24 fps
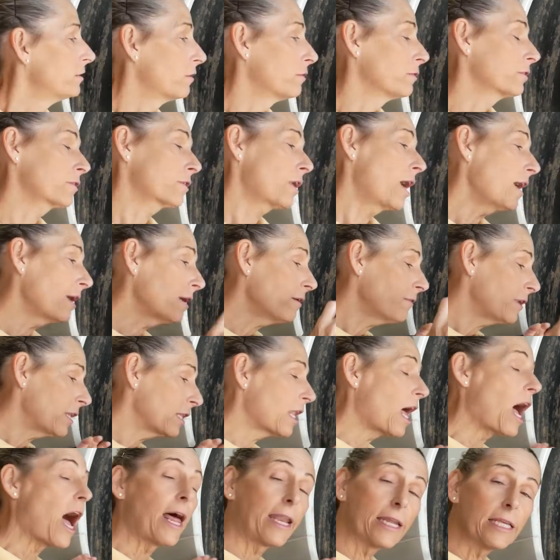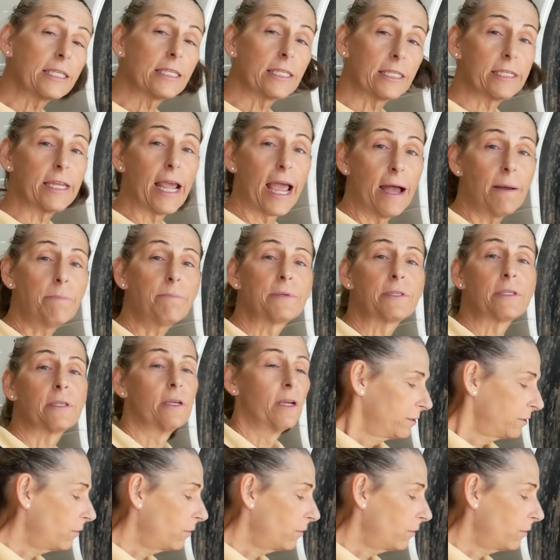So it's kind of a lot of steps.